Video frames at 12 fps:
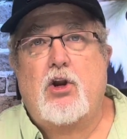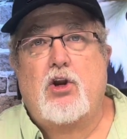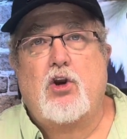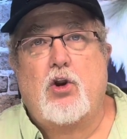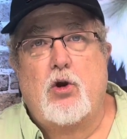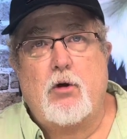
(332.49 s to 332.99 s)

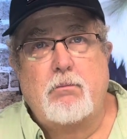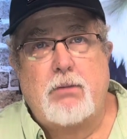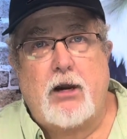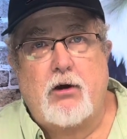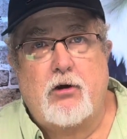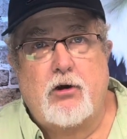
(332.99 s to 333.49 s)
You learn
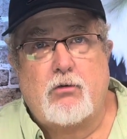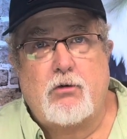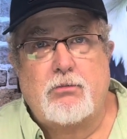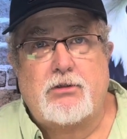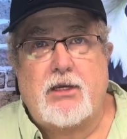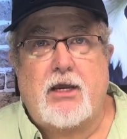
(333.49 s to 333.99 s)
better in a
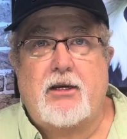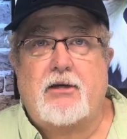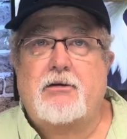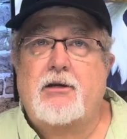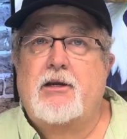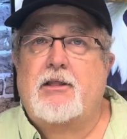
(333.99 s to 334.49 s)
group
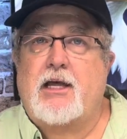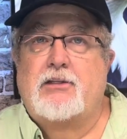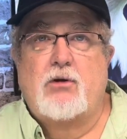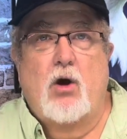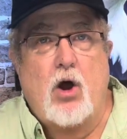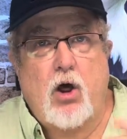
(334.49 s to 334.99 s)
setting.
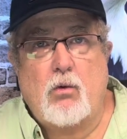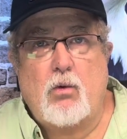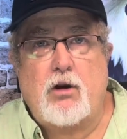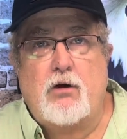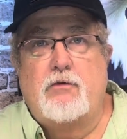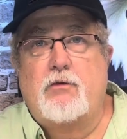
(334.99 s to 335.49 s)
That's all
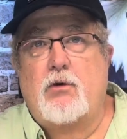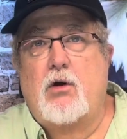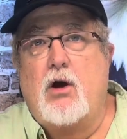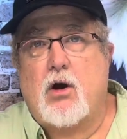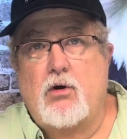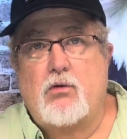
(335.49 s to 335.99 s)
wonderful,
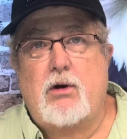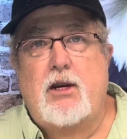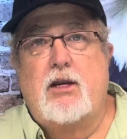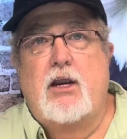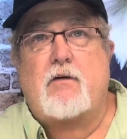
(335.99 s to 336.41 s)
all great,